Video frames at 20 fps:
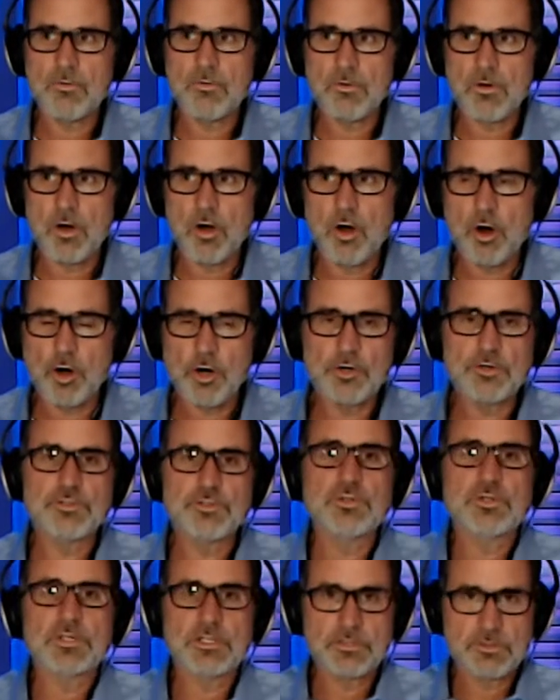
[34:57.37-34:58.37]

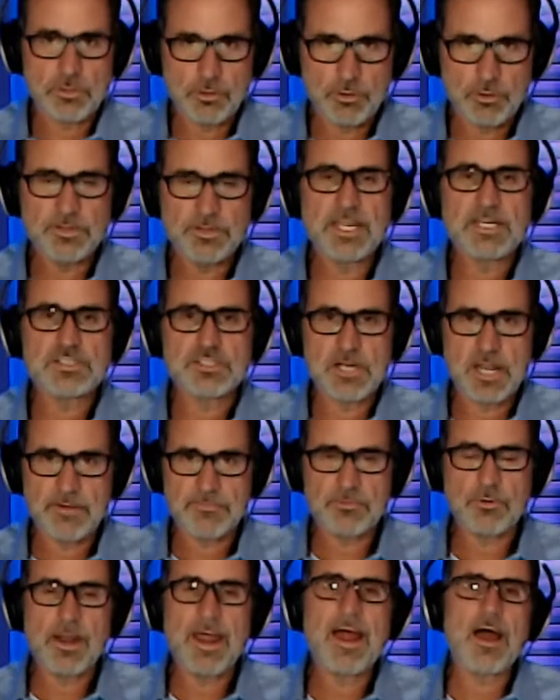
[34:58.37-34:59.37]
hard you can turn that
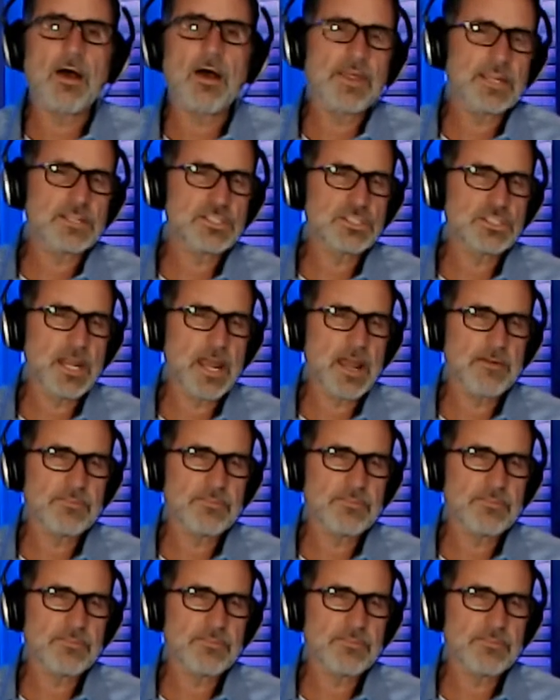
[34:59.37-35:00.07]
shaft, or how that shaft